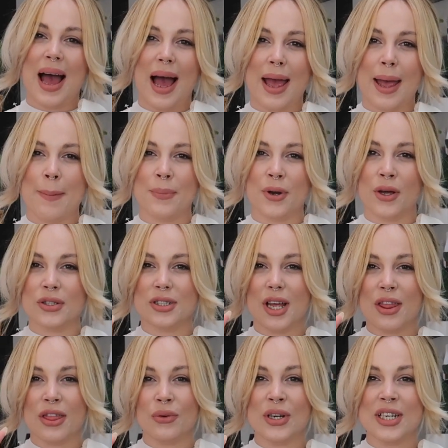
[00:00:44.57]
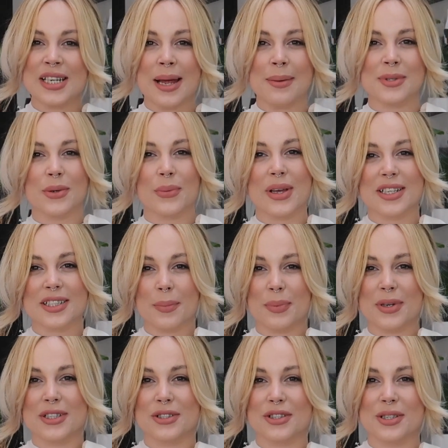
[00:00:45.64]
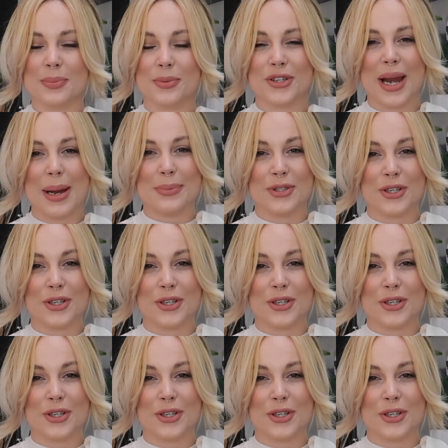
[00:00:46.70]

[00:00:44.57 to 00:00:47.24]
I upload 3 times a week, so please do subscribe